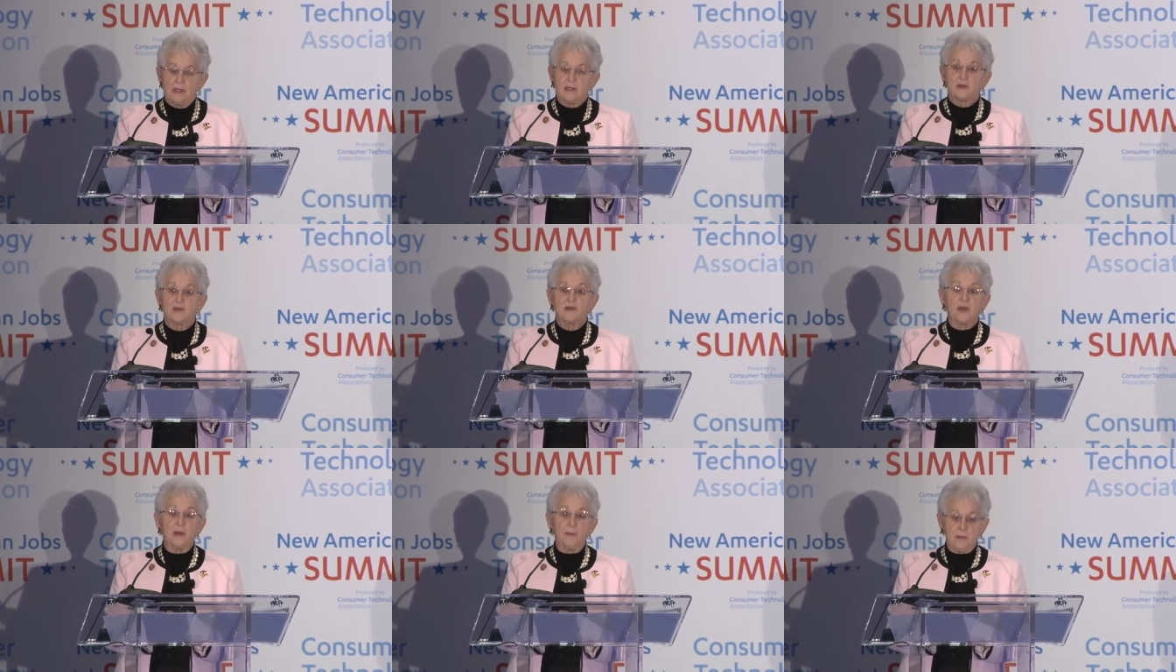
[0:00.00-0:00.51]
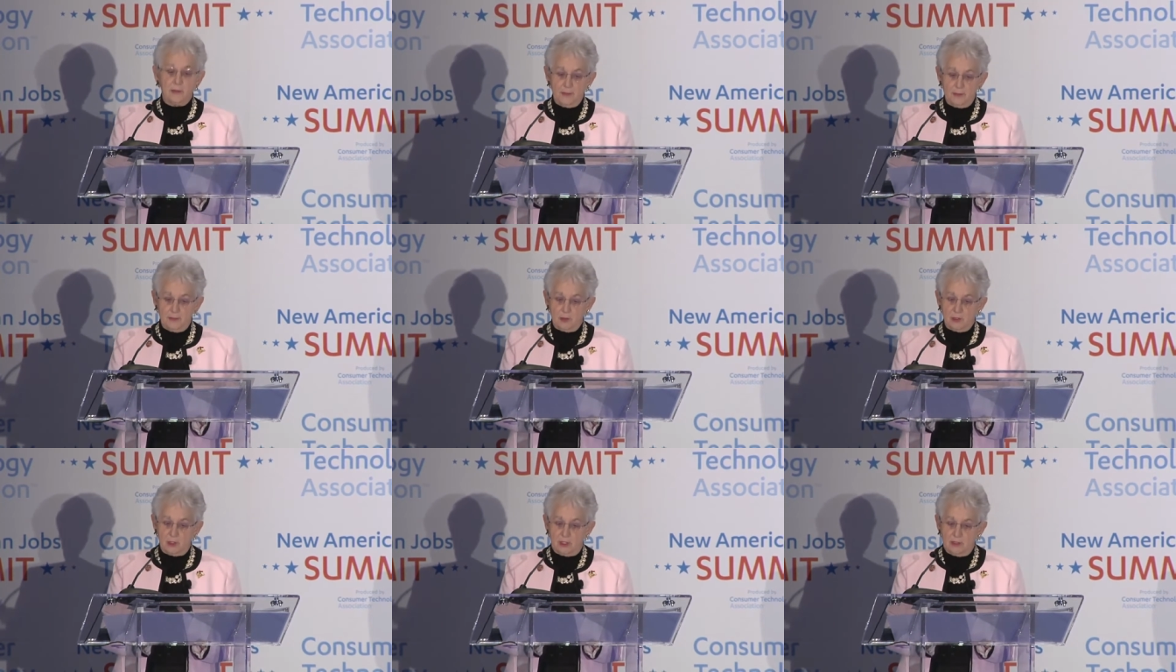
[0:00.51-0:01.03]
Simply
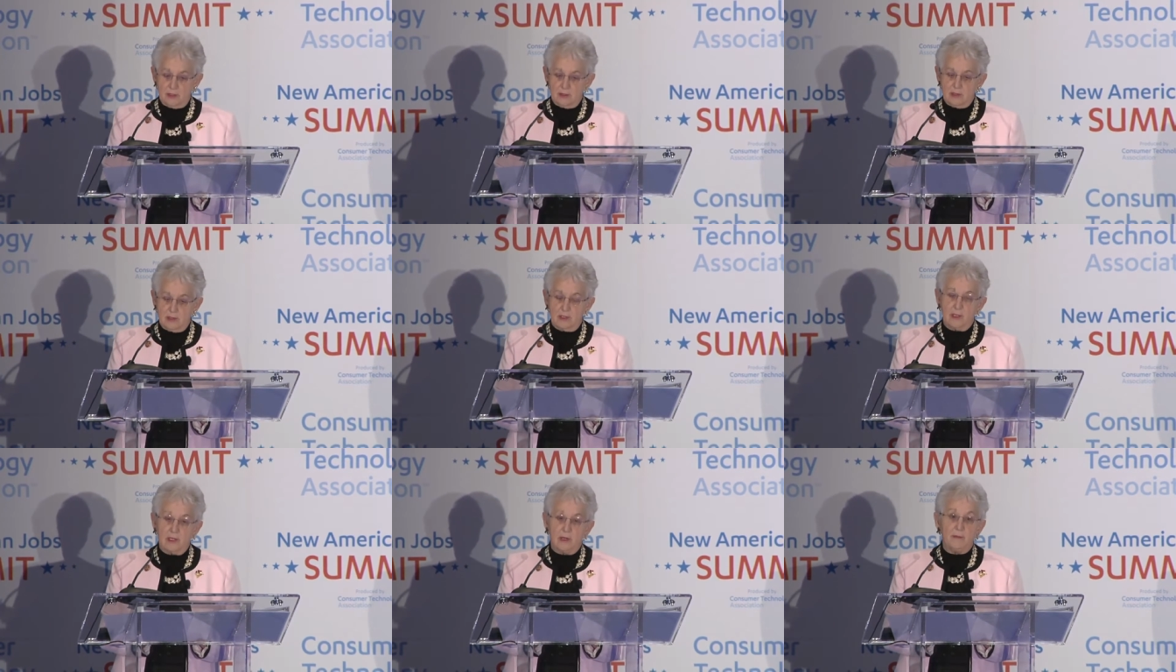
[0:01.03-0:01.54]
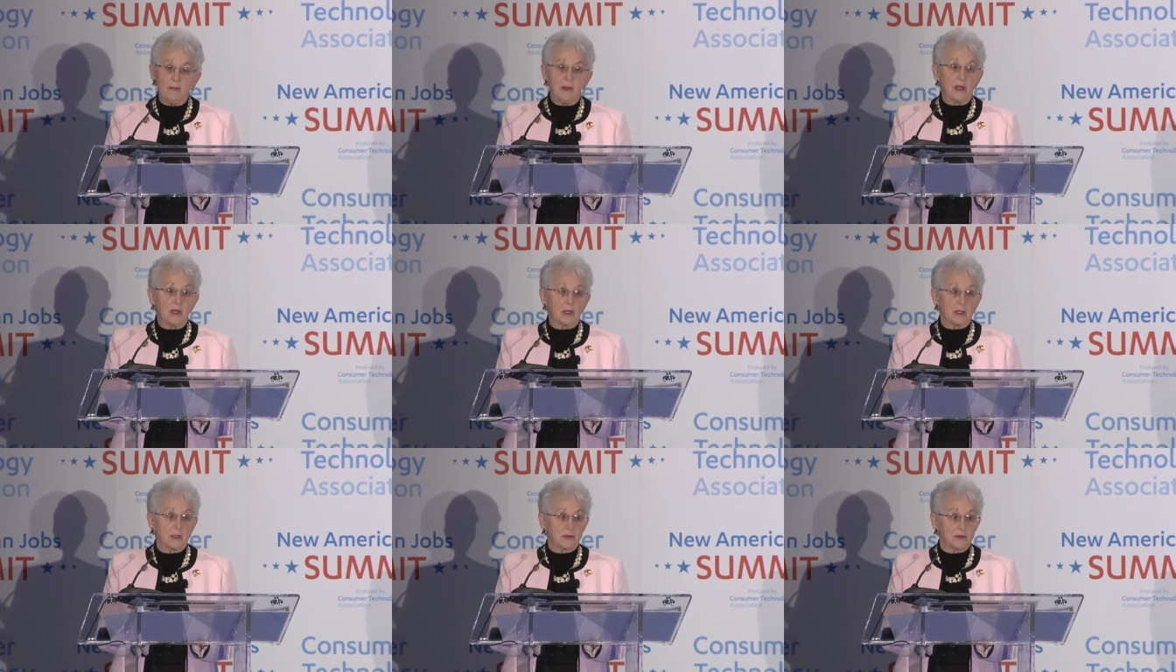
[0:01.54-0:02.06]
put,
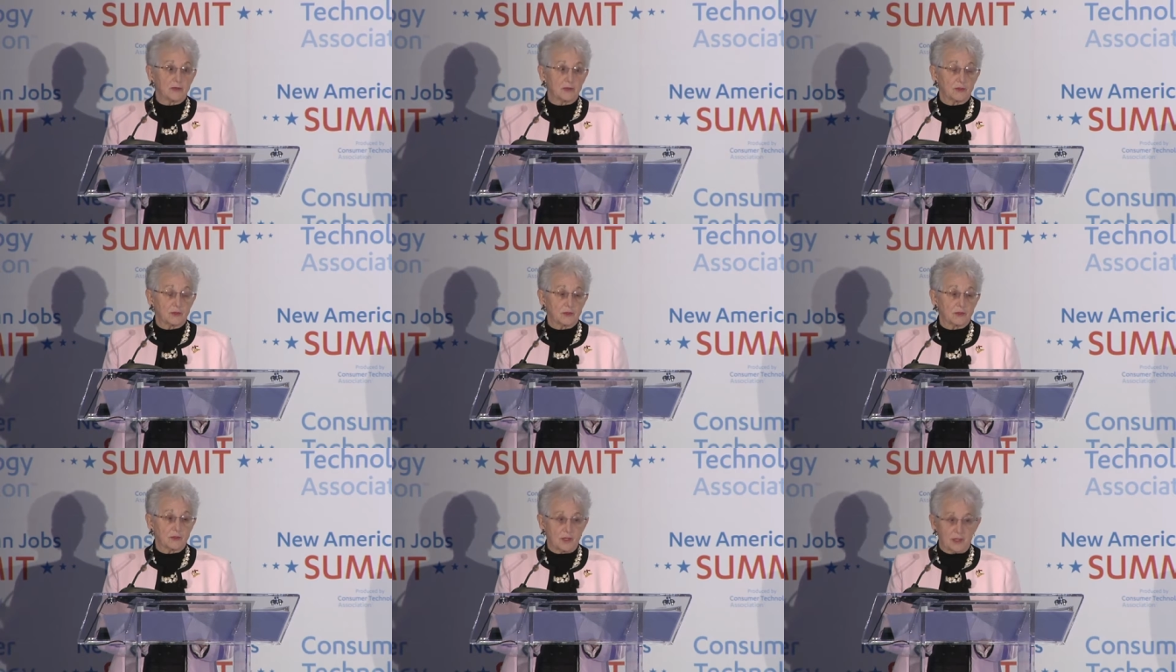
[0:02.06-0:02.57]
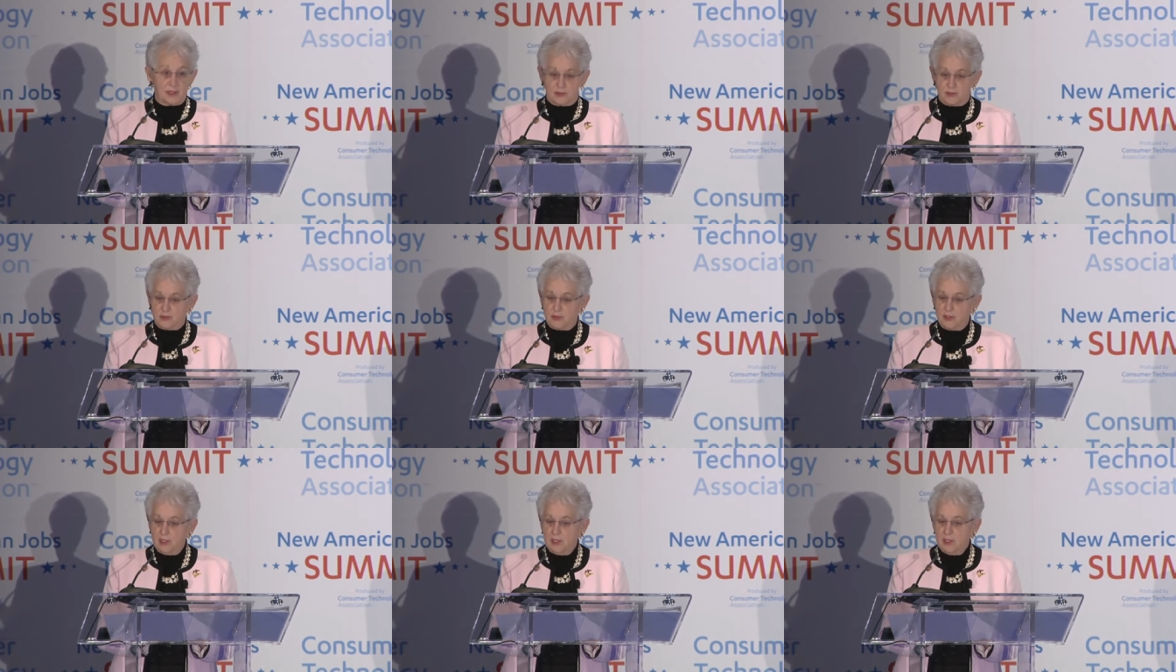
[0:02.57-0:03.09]
America's
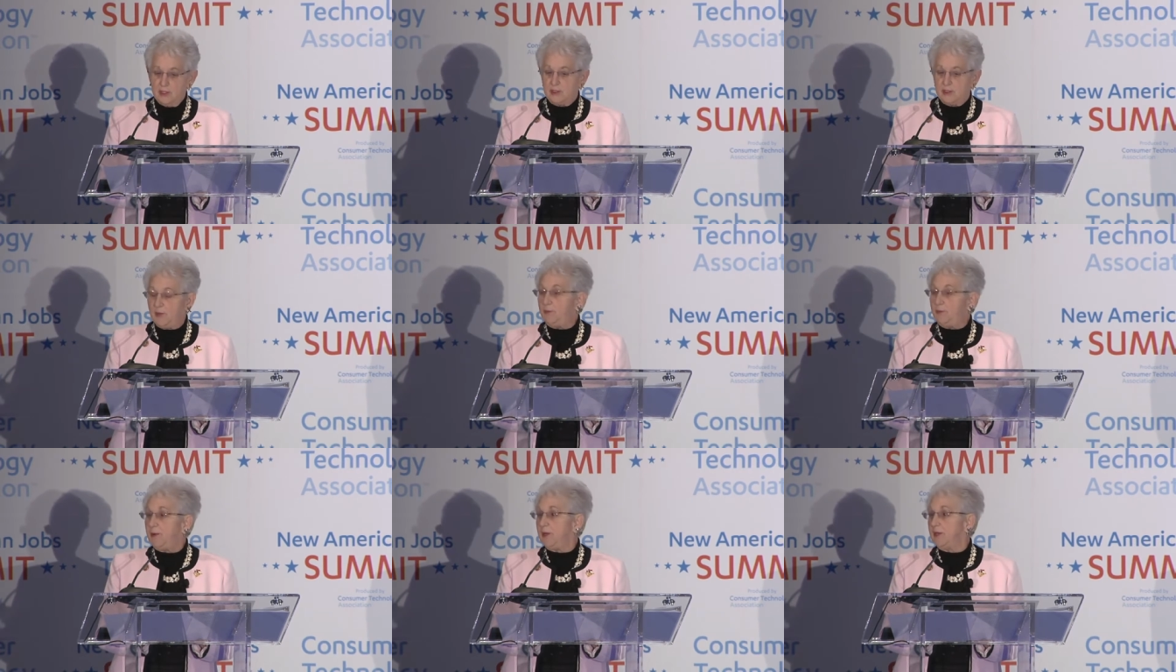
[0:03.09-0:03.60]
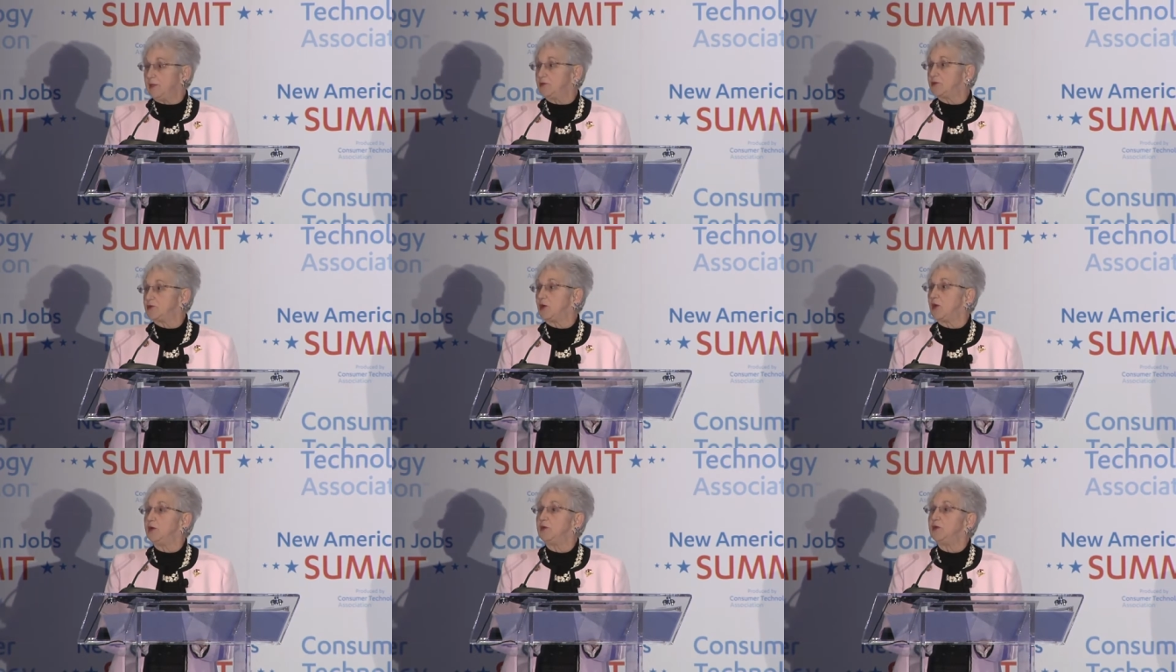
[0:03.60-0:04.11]
success
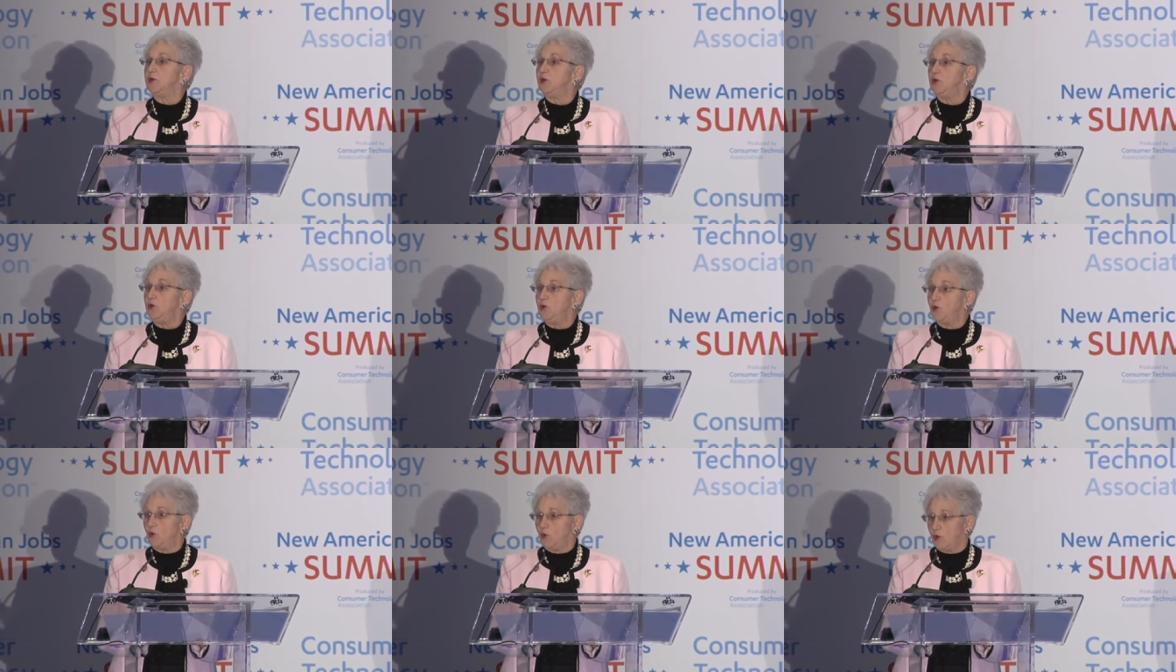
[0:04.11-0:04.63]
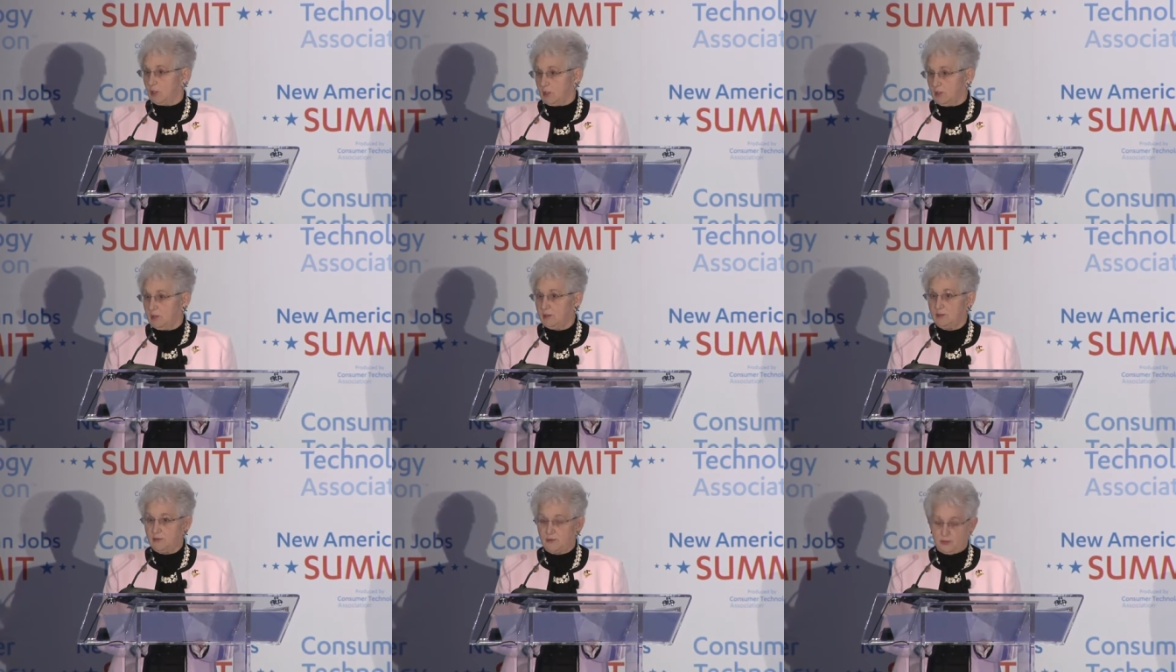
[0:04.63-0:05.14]
depends on your
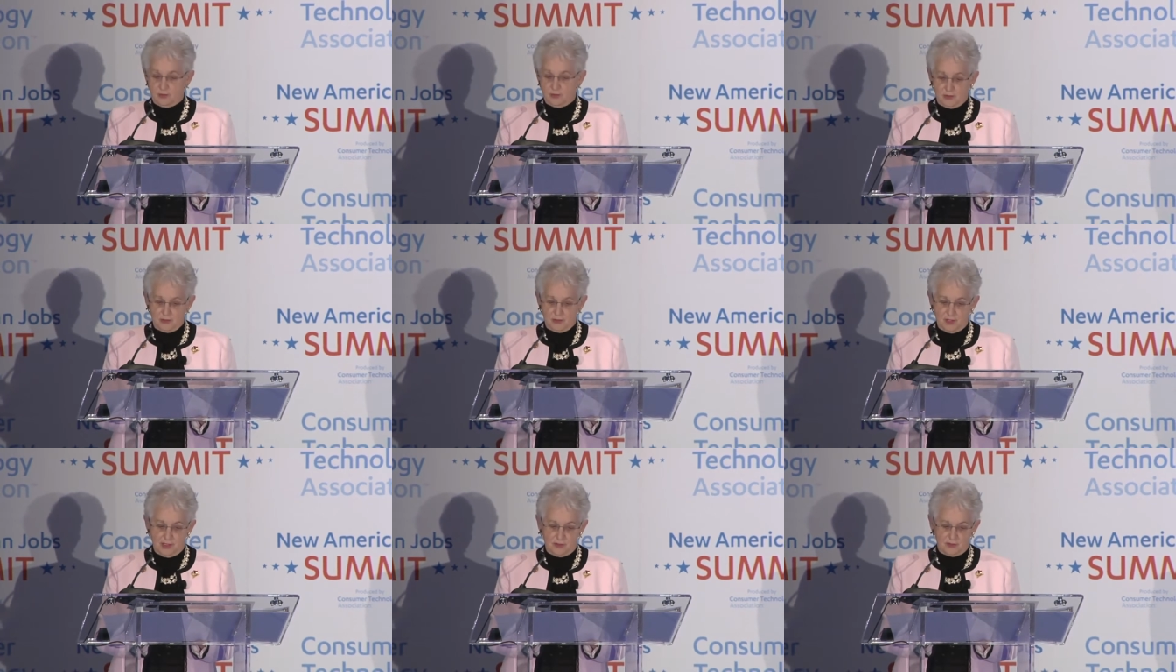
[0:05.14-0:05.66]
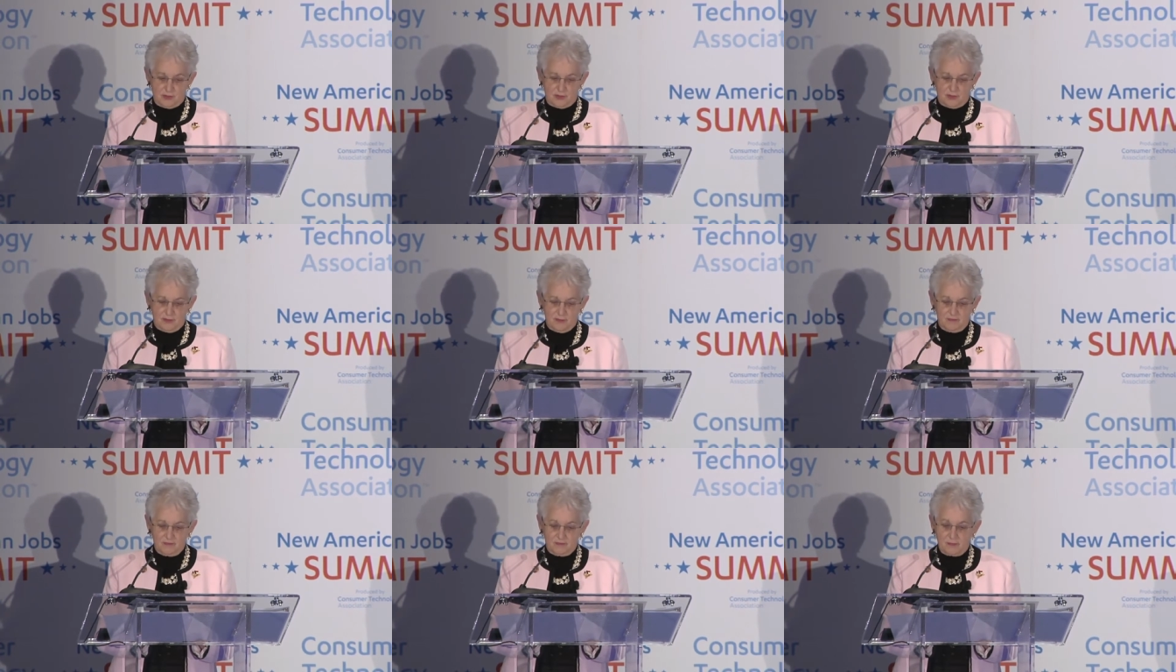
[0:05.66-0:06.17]

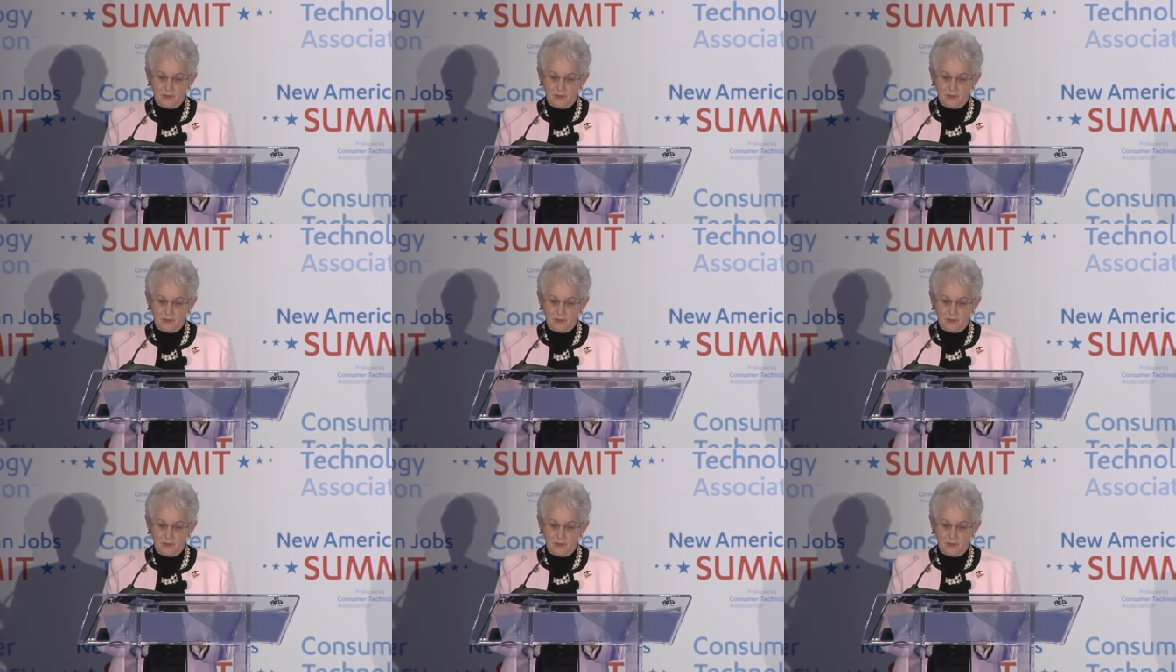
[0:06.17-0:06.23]
success.